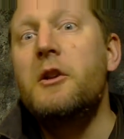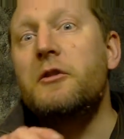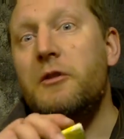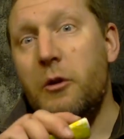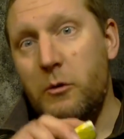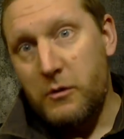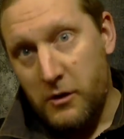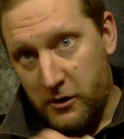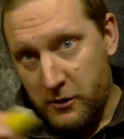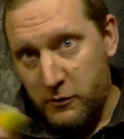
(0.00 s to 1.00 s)
So
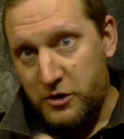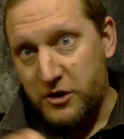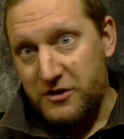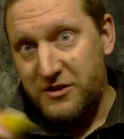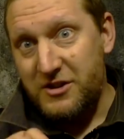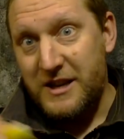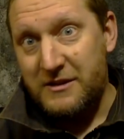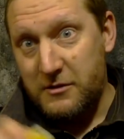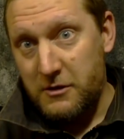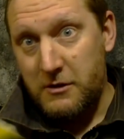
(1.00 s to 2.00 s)
I would just
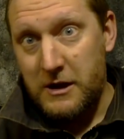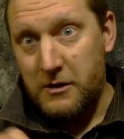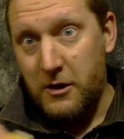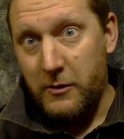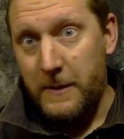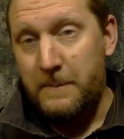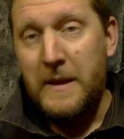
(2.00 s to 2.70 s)
suggest that you keep going.